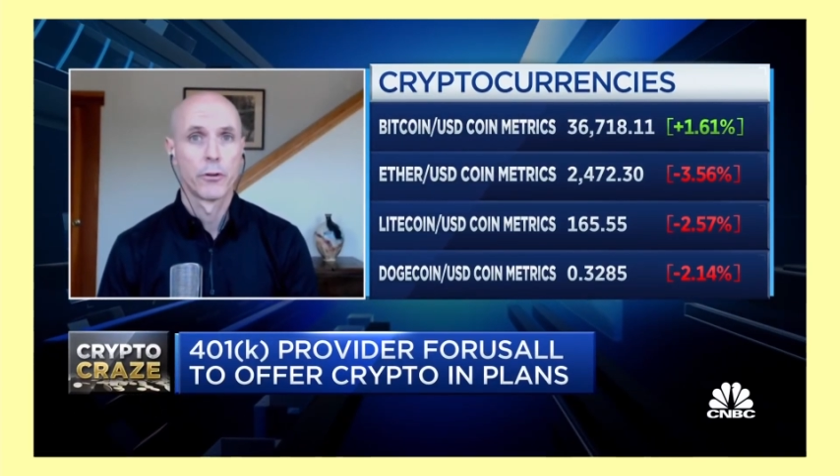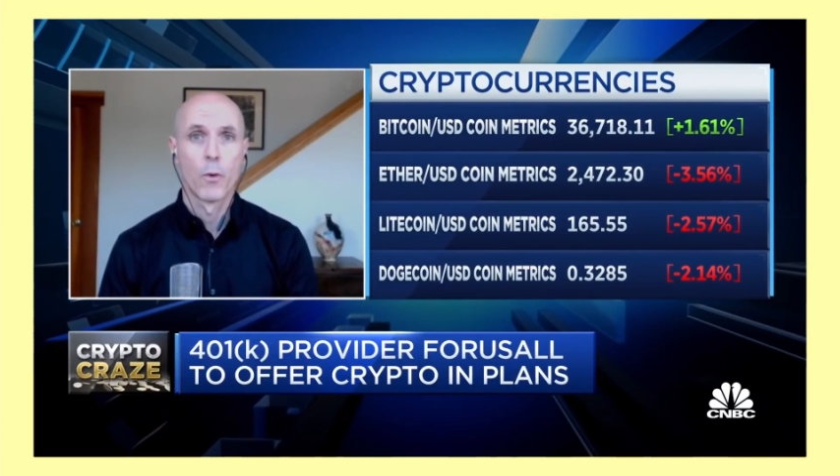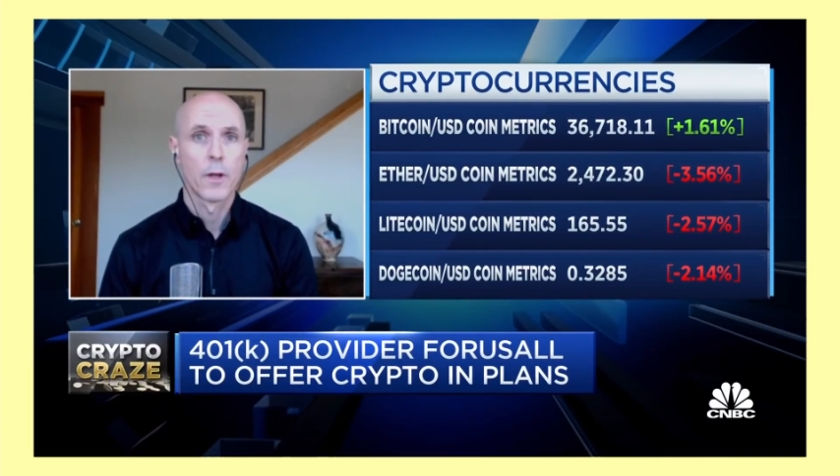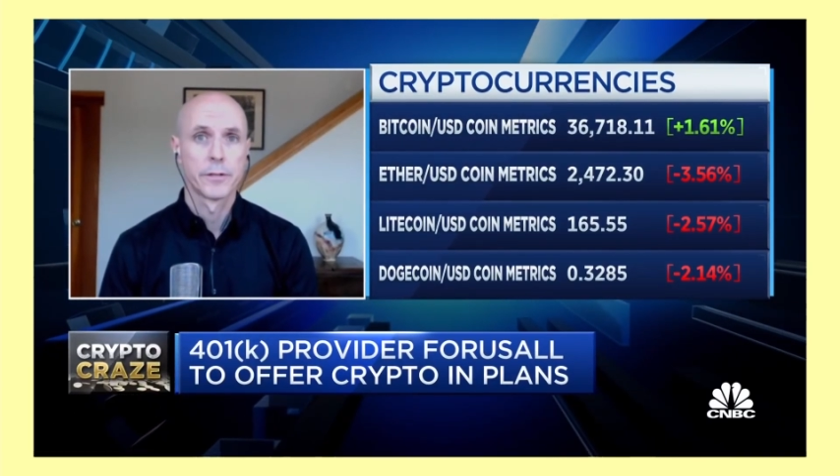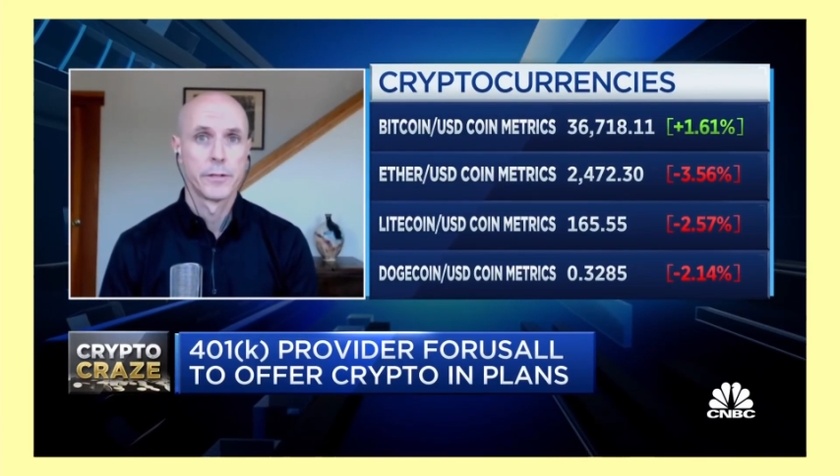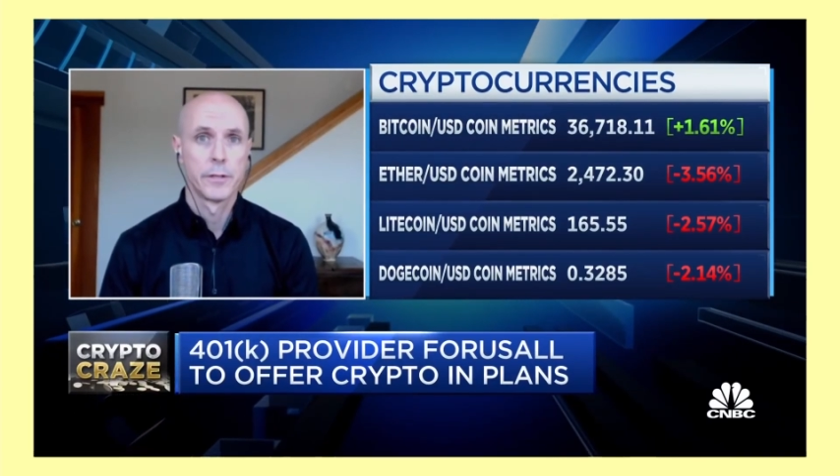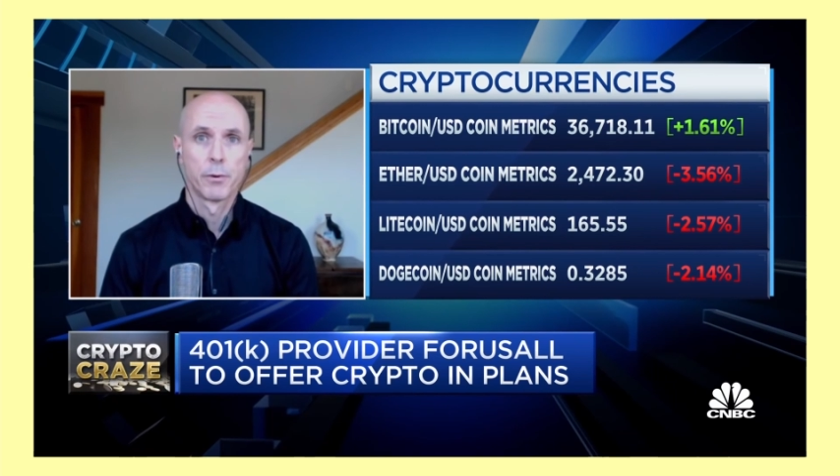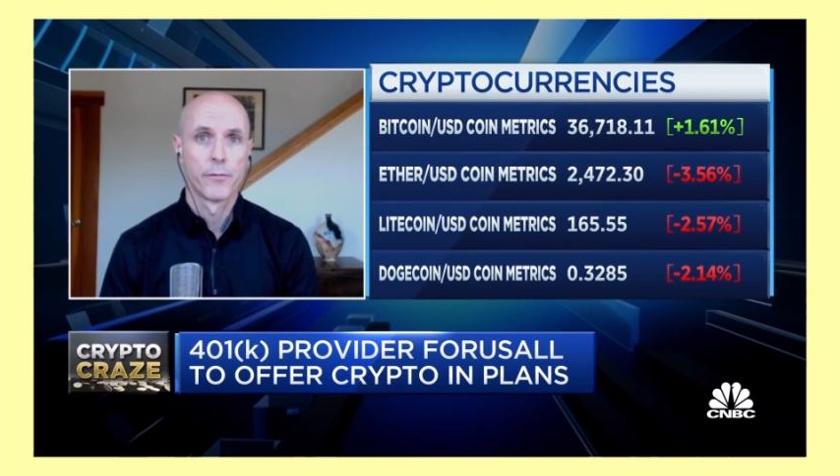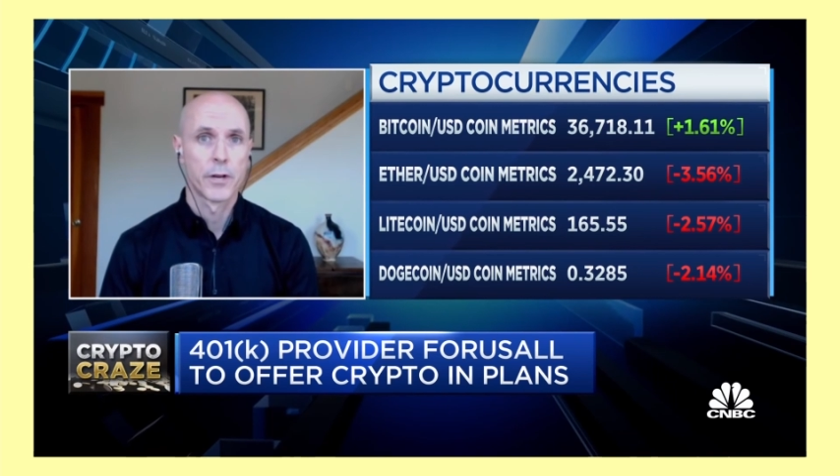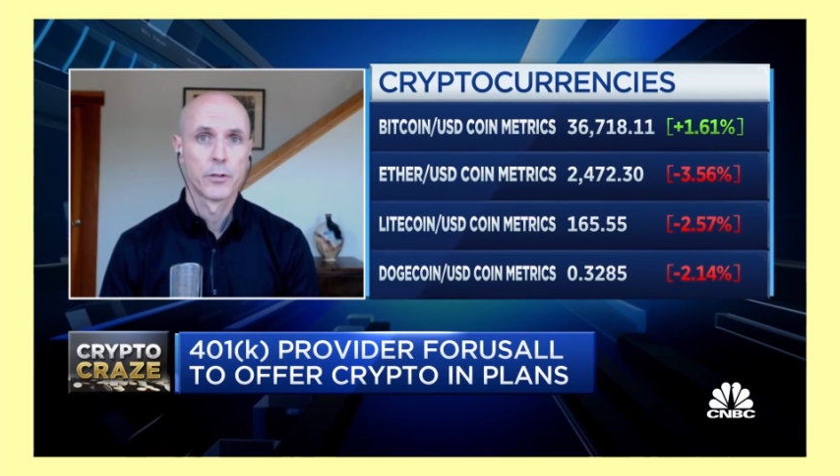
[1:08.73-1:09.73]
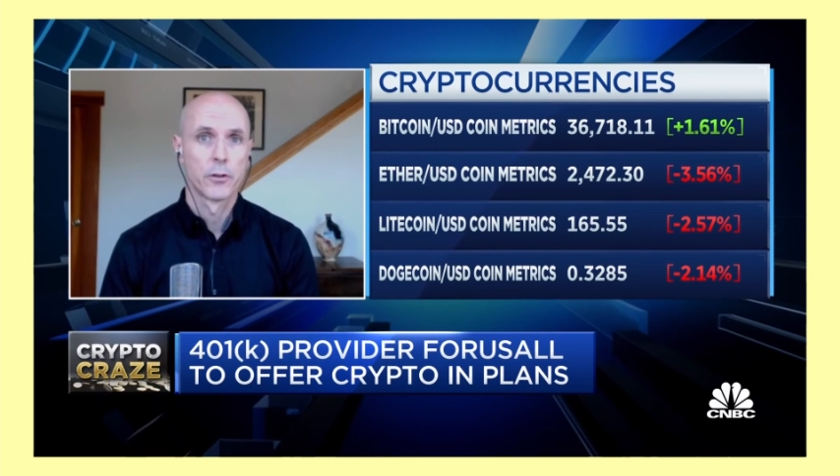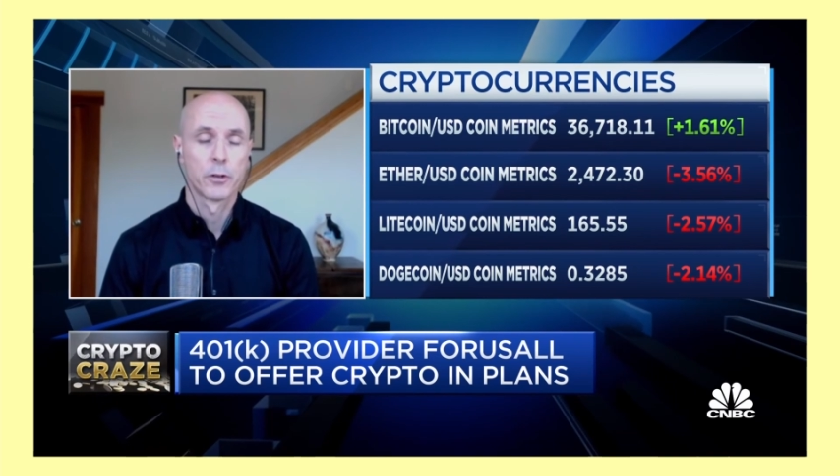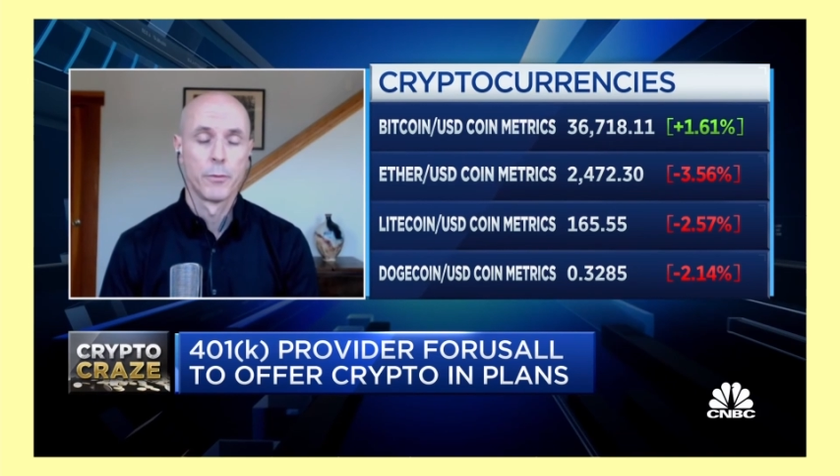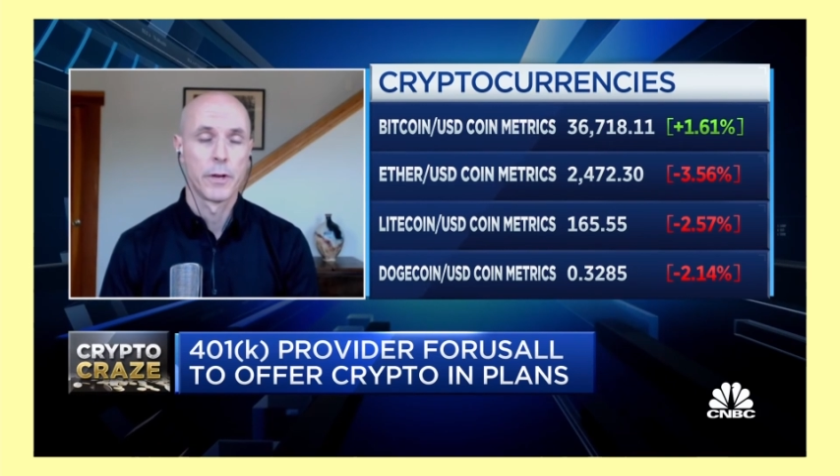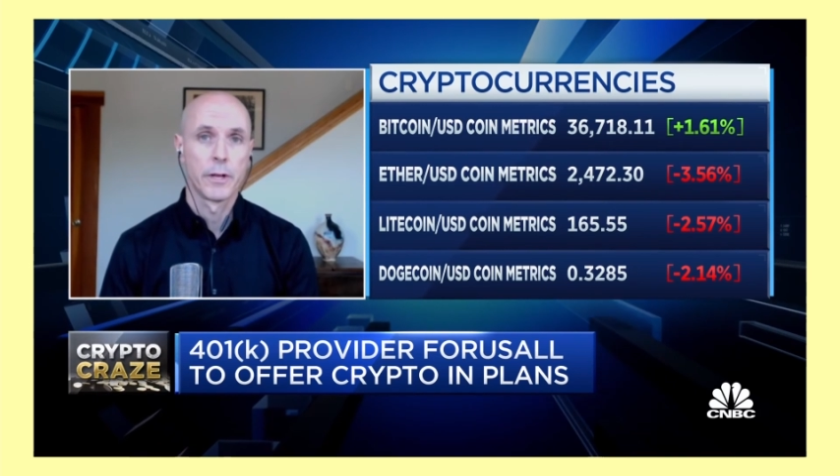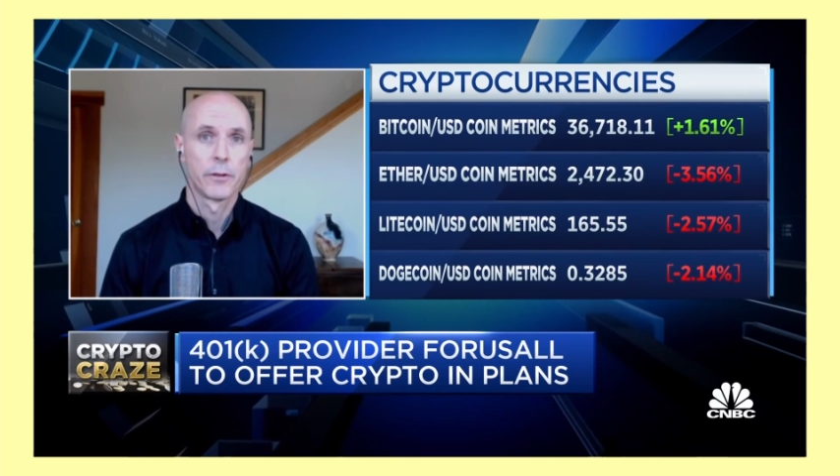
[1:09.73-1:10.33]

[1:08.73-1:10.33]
as well as the professional community,